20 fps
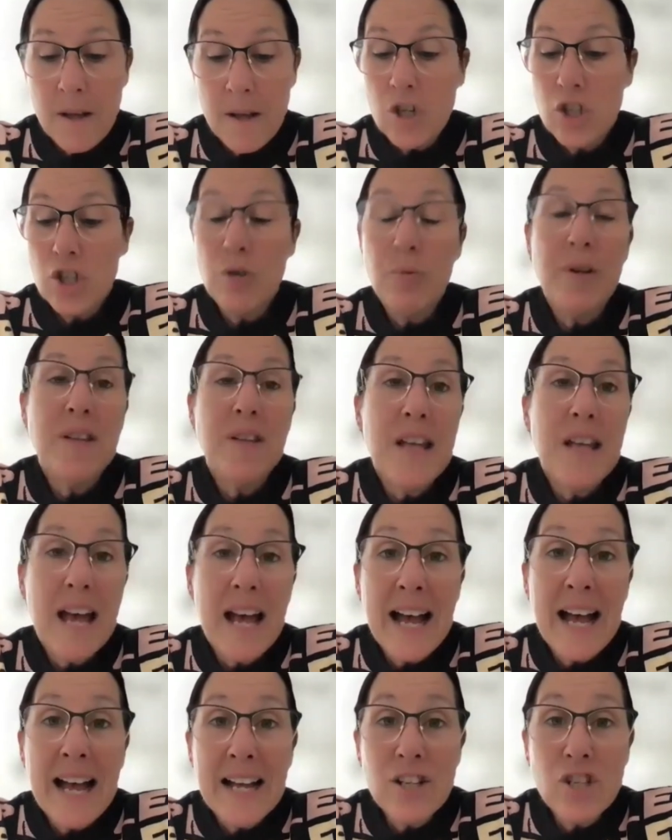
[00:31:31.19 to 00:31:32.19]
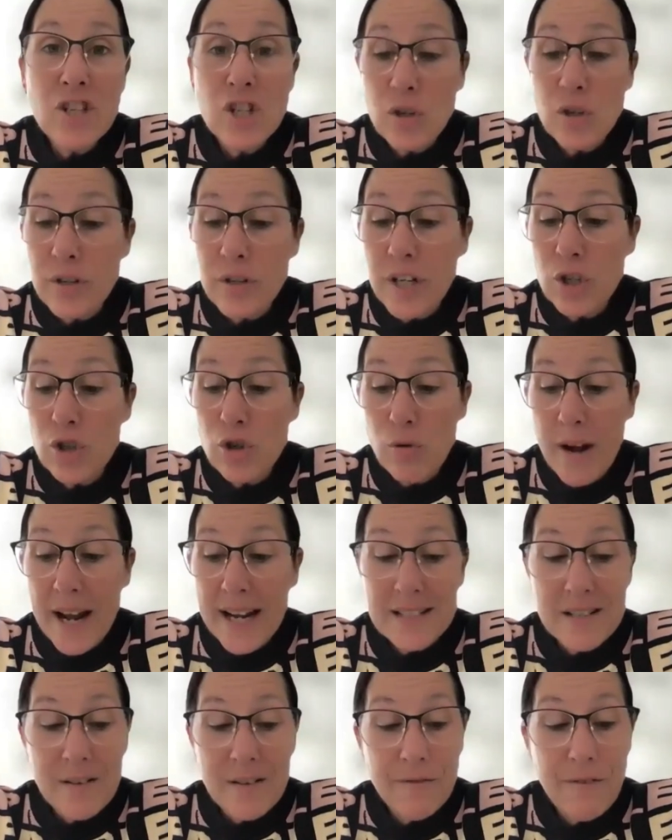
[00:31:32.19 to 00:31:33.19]
She could
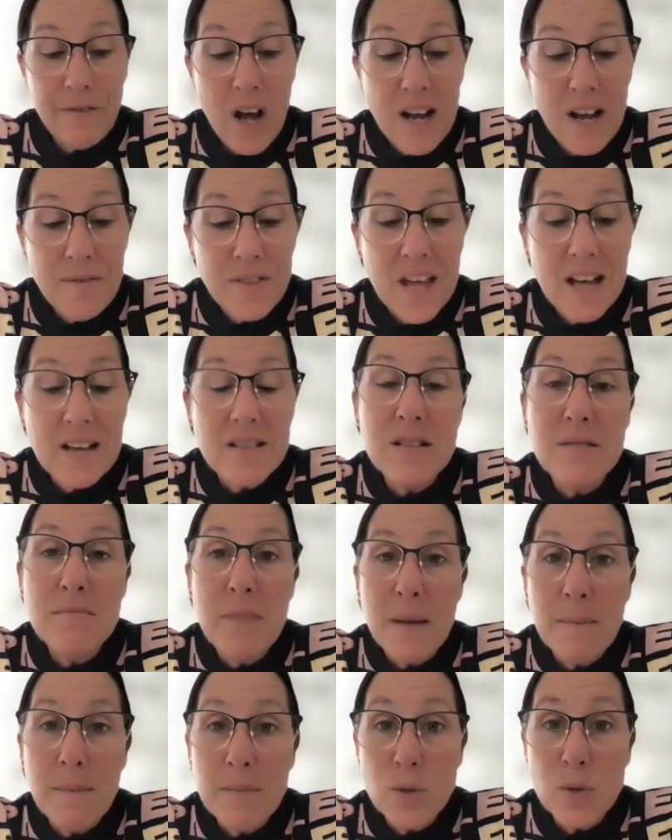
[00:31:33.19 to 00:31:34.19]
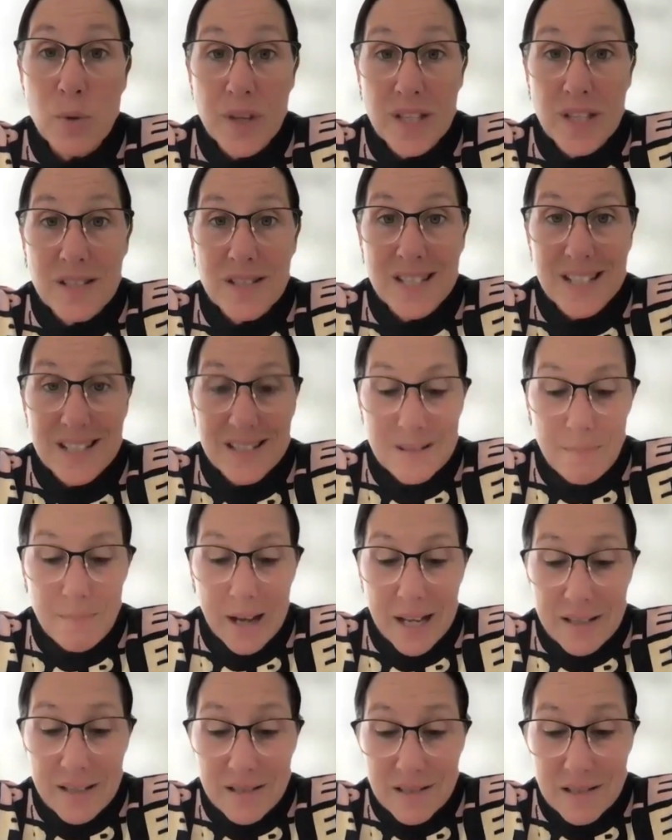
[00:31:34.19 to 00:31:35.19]
attract 5,000 members within 6
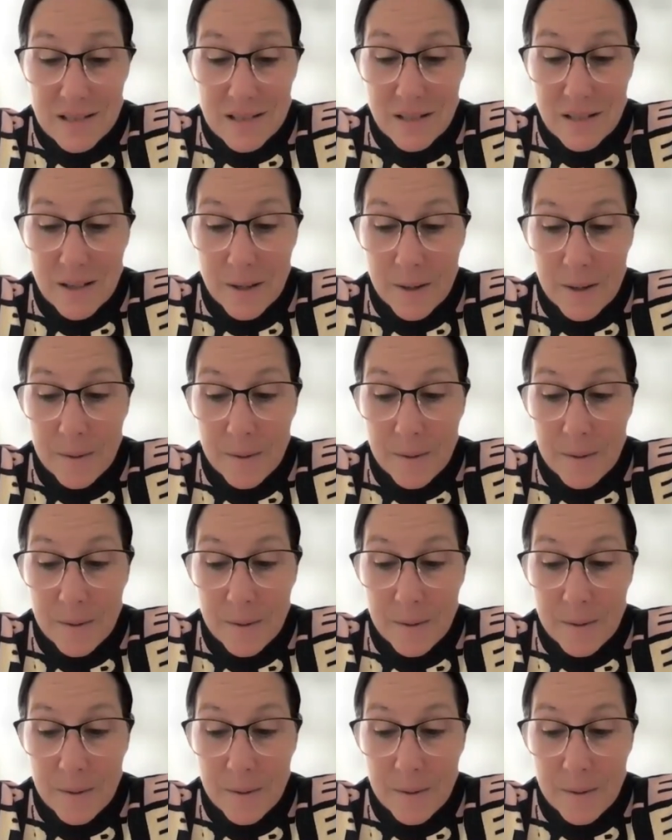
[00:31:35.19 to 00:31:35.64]
months,